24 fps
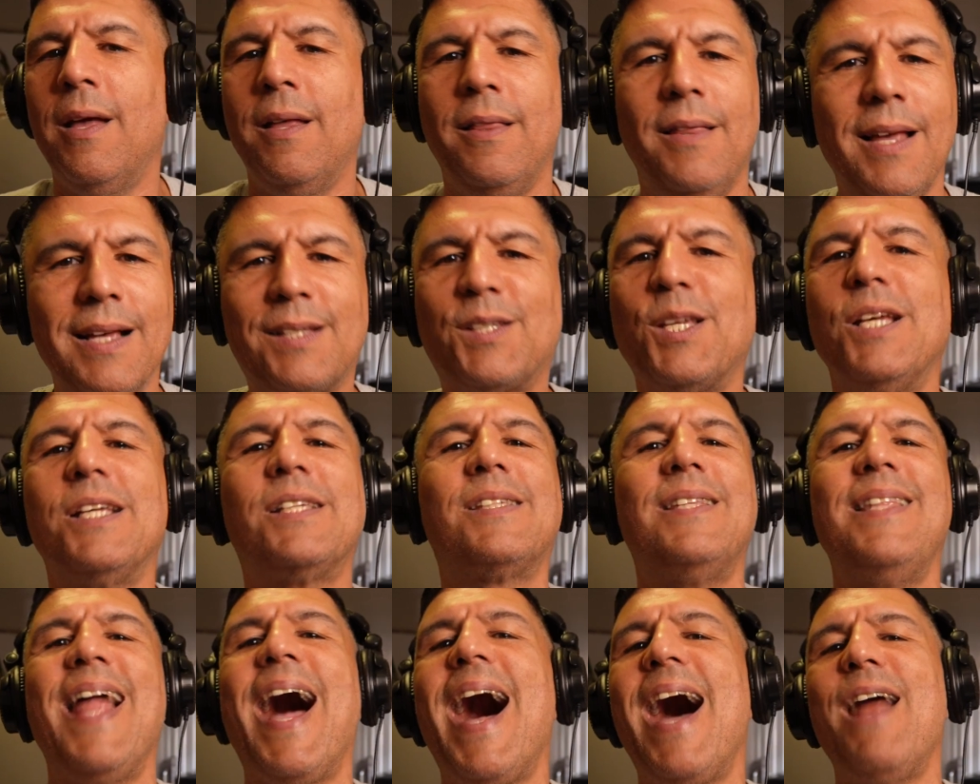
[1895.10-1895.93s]
This
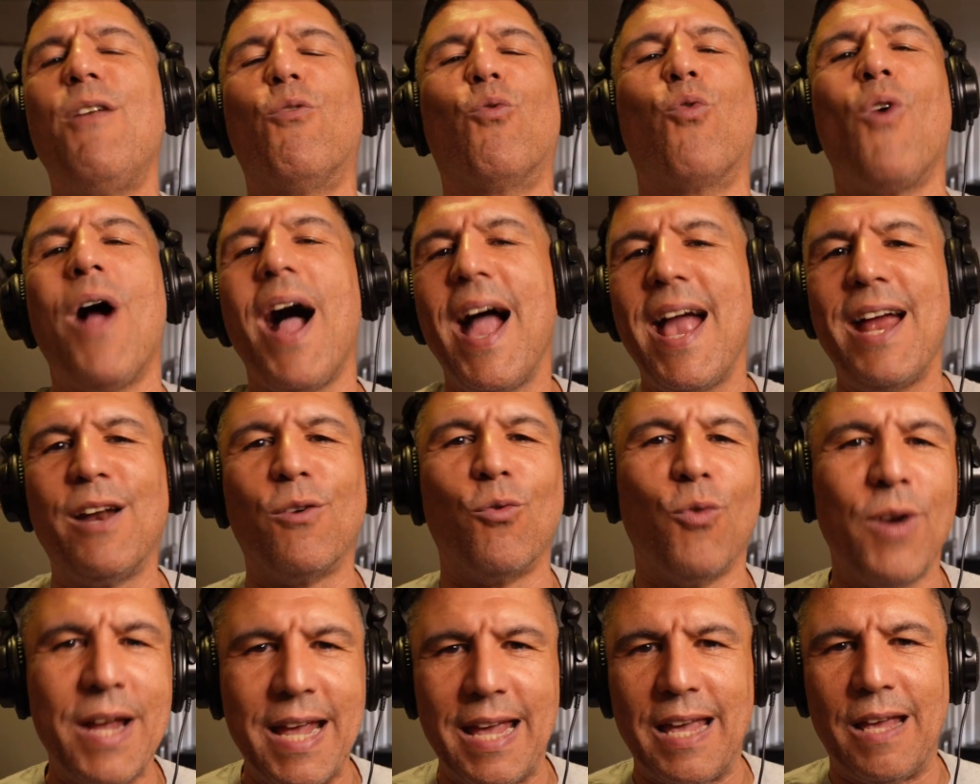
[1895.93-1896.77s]
is not
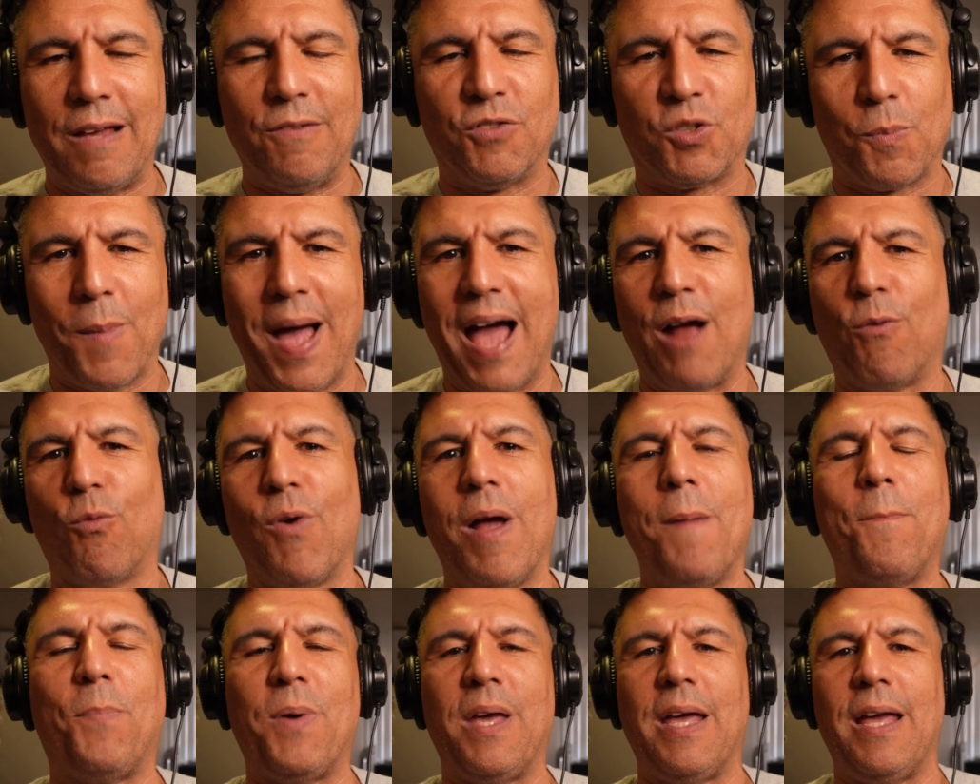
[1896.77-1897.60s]
Ryan Reeves, Matt
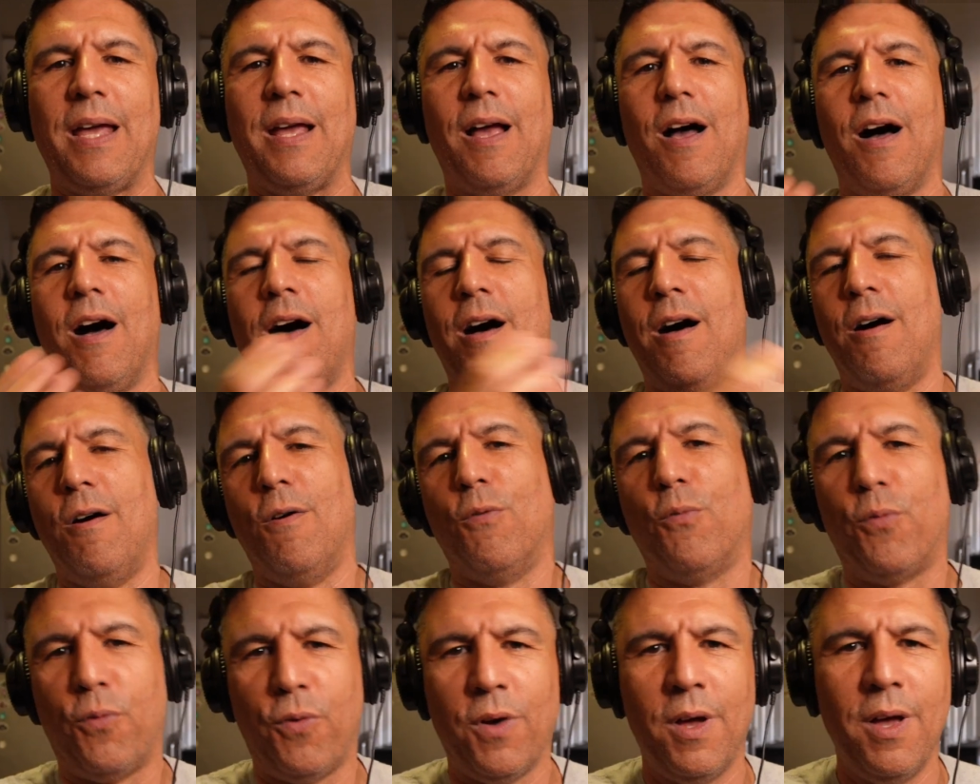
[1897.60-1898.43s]
Rempe
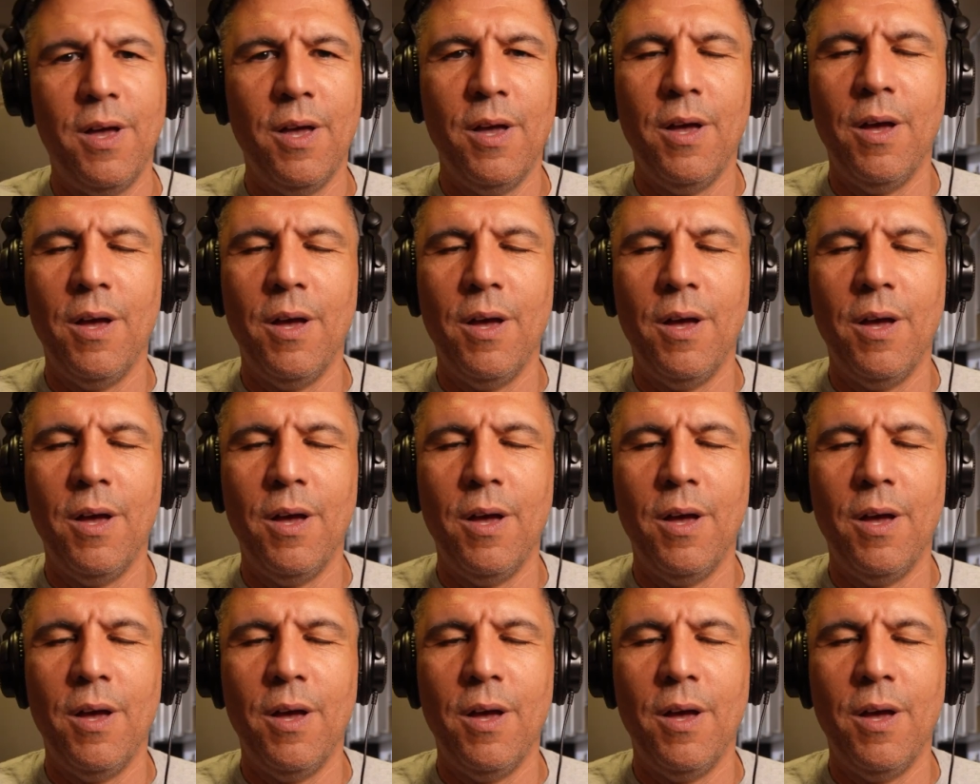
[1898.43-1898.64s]
of